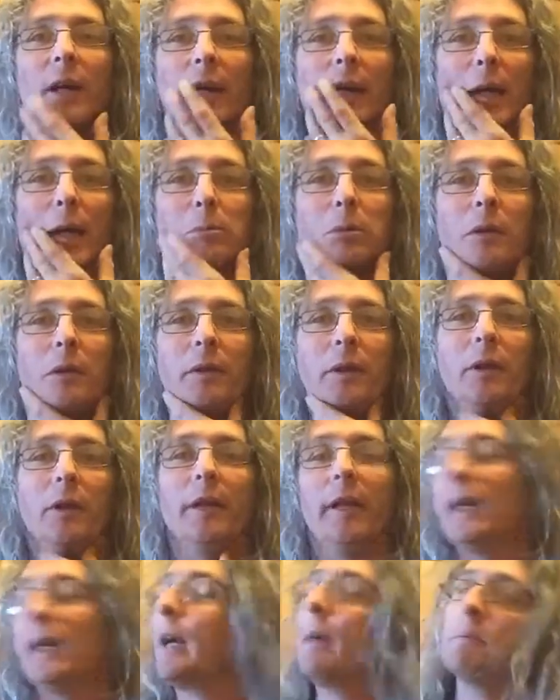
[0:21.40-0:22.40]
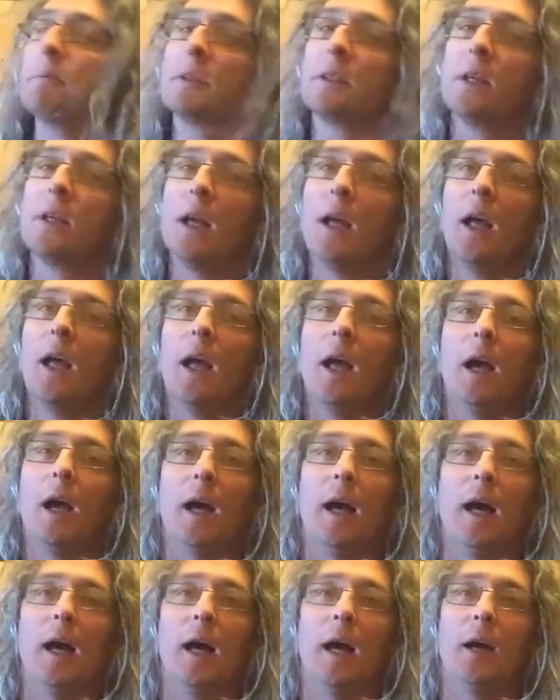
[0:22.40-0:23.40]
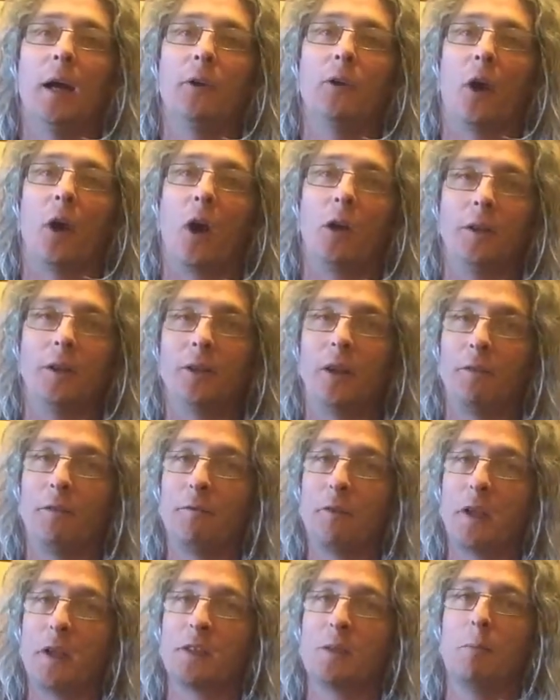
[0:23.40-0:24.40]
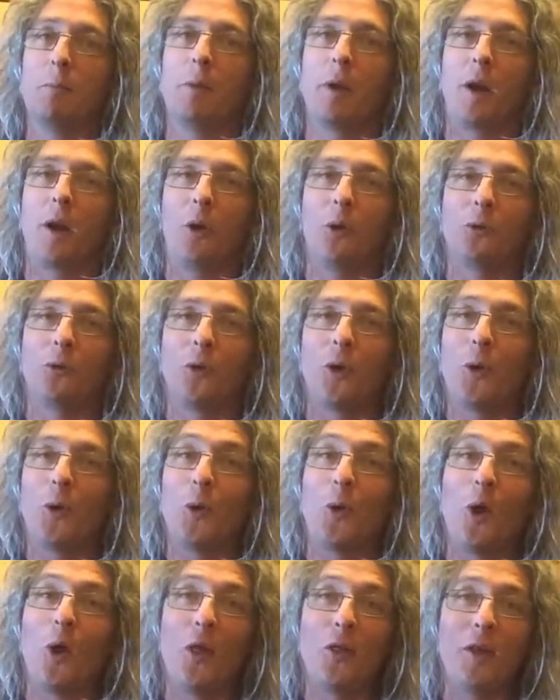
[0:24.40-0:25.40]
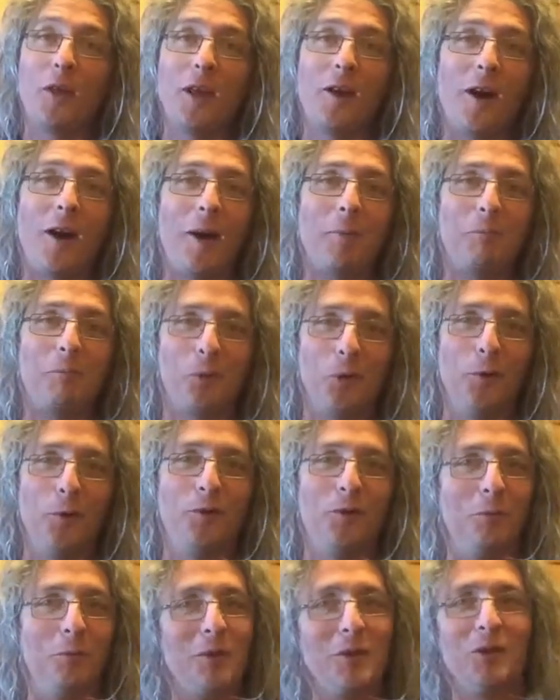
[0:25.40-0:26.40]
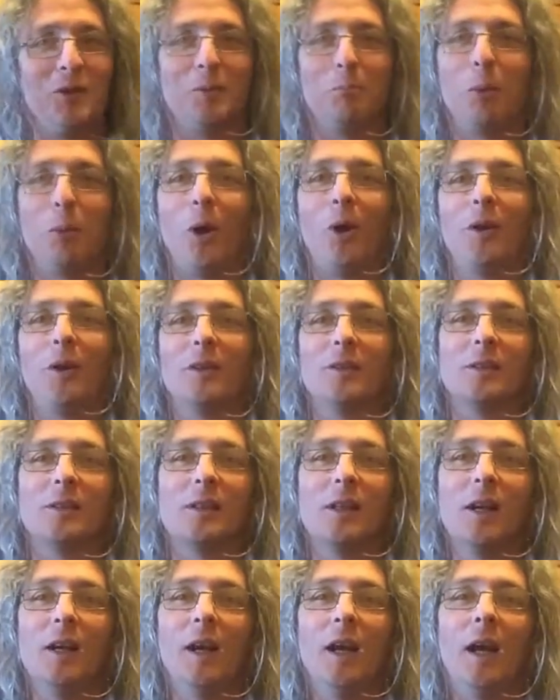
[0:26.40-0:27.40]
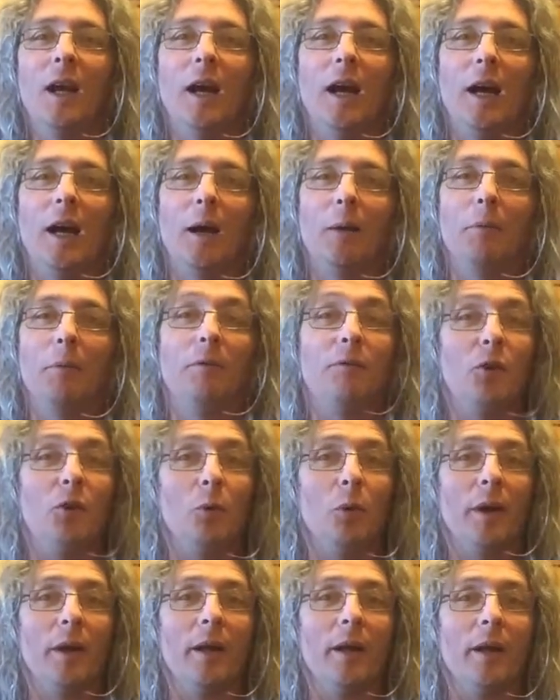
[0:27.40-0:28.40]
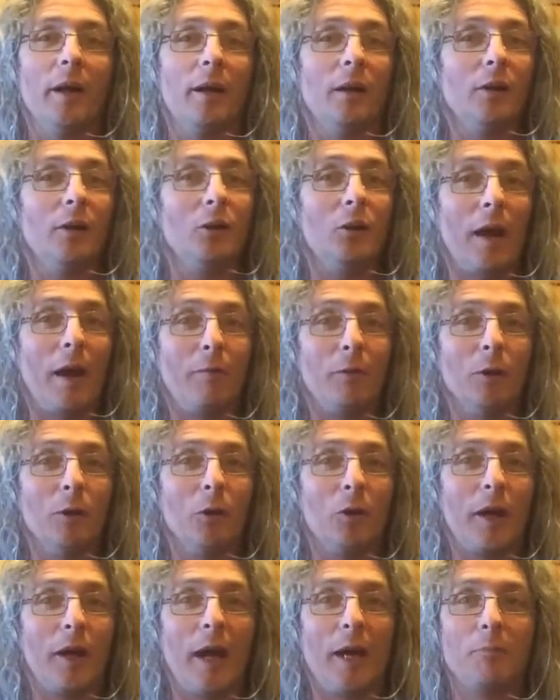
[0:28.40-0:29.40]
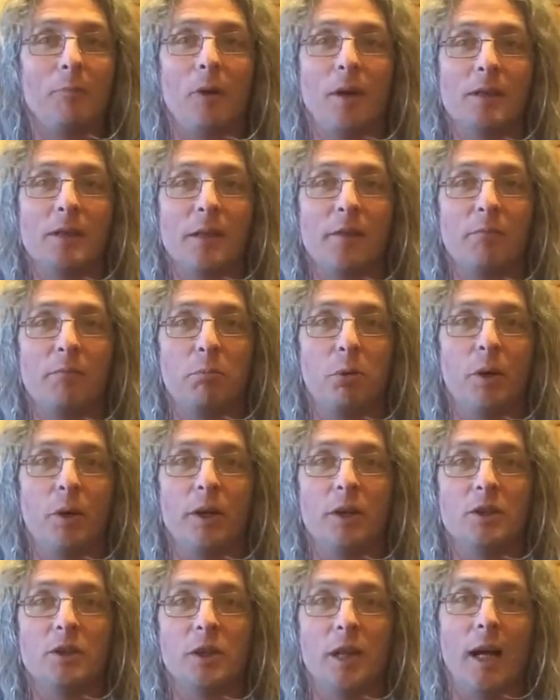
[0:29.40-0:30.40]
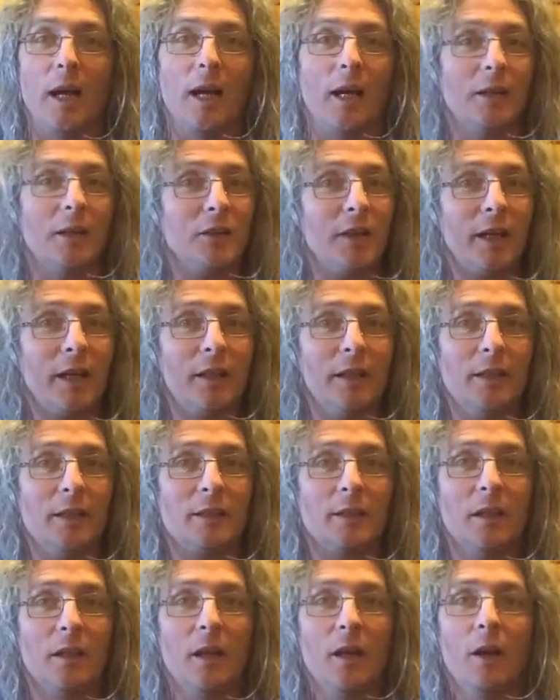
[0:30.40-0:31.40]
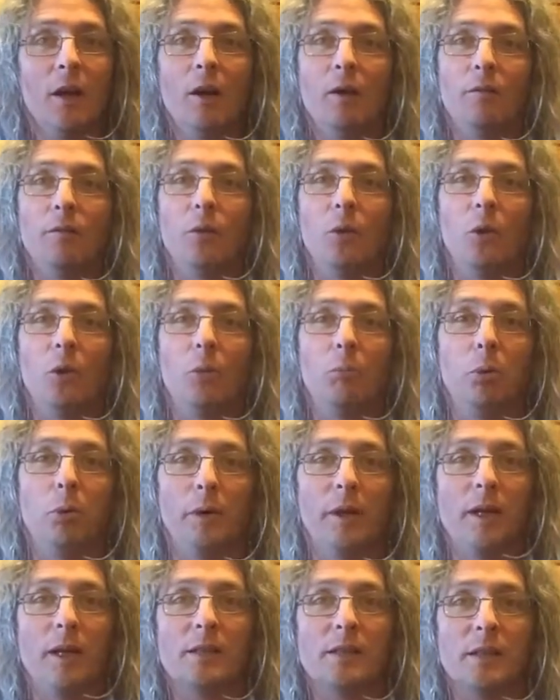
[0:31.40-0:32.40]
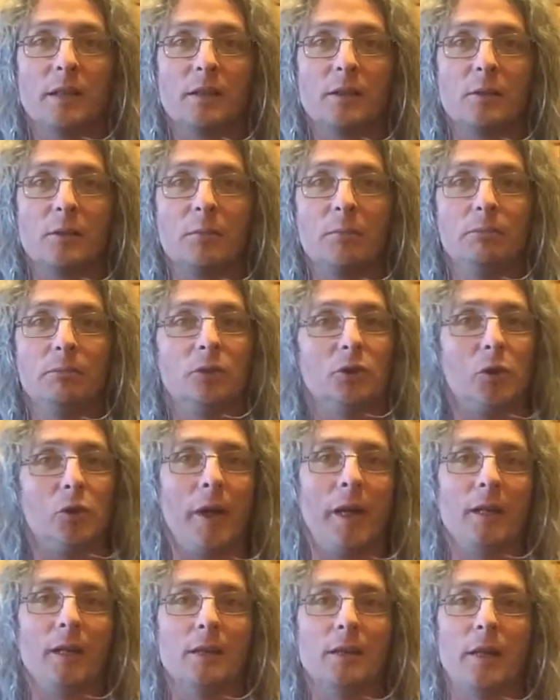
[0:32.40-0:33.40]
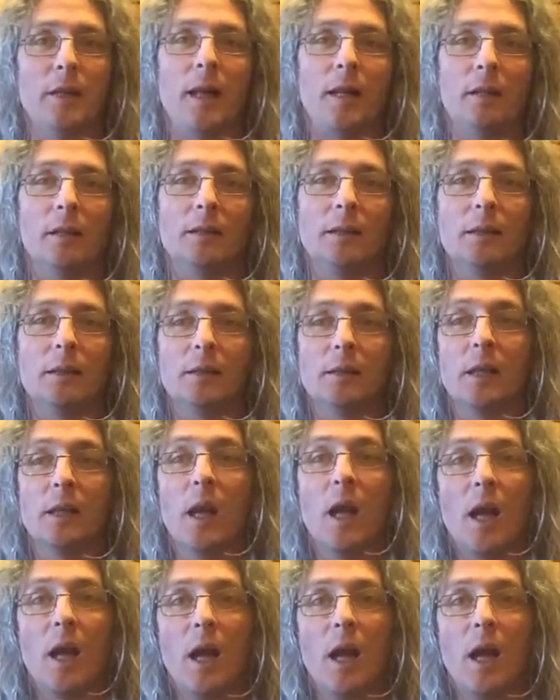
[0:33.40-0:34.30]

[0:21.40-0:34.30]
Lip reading: a couple of little hiccups. Not only did I fix them, but I also think I improved them, which is a bonus. If you want to have a look at my 7-point checklist for booking system trends analysis,